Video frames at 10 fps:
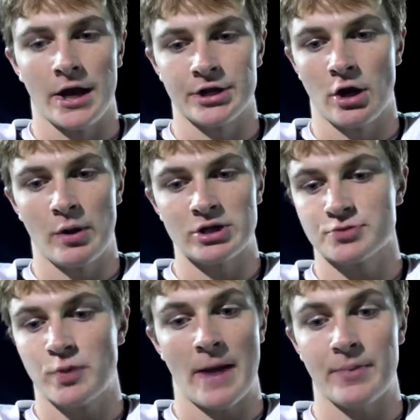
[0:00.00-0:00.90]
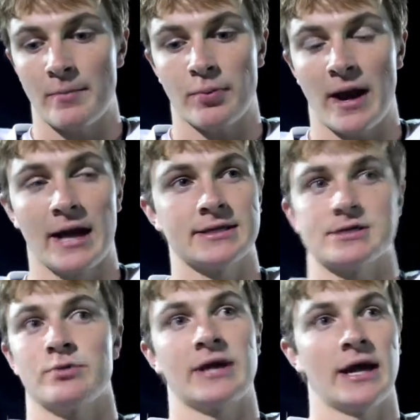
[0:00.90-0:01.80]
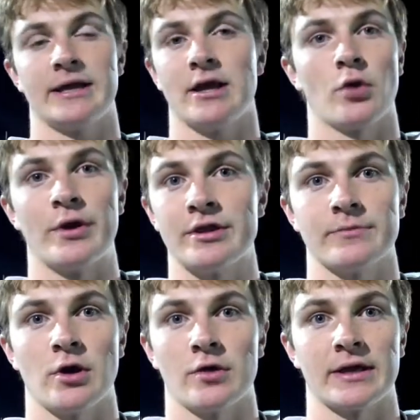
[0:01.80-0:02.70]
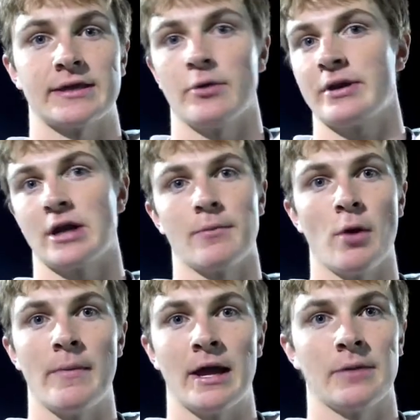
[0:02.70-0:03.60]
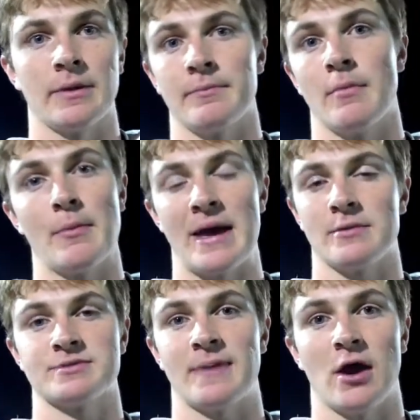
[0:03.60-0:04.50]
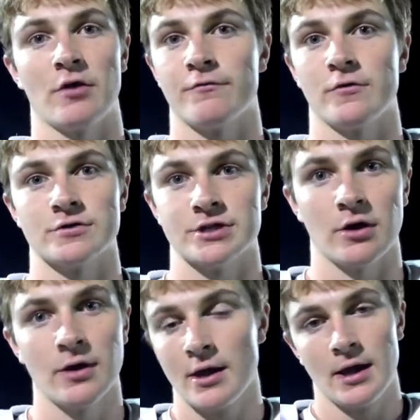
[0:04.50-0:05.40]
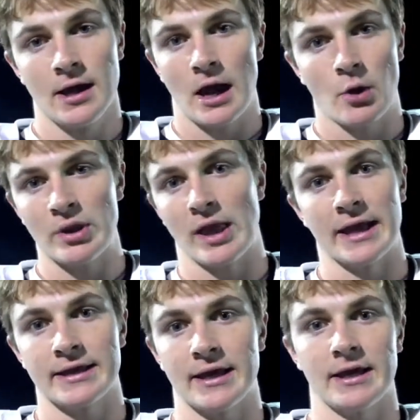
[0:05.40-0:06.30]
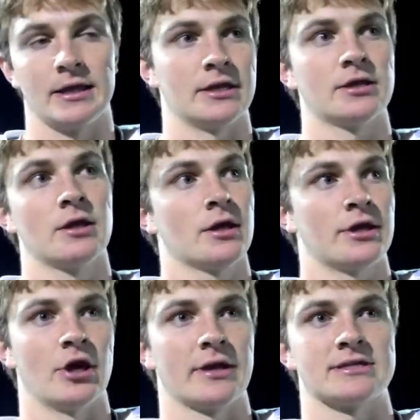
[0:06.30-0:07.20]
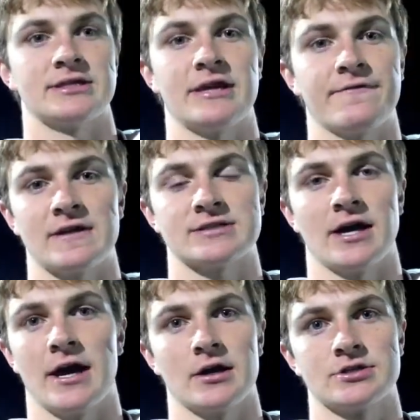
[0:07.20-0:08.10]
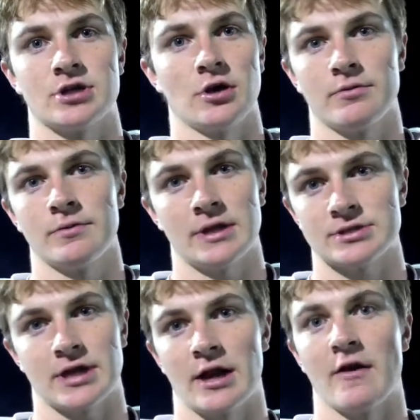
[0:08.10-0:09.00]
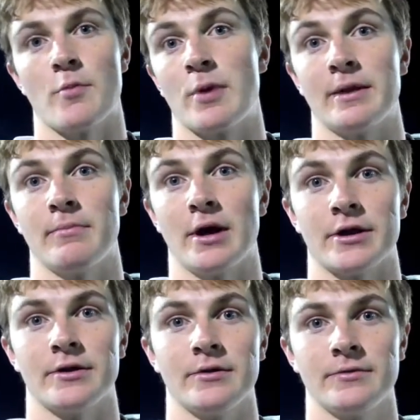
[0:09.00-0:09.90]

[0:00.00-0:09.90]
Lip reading: You know, we just prep in practice, and we kind of get our rhythm going like that. We get our momentum, and momentum's powerful, so we like it, and, you know, it gets the defense tired, so that's kind of our bread and butter.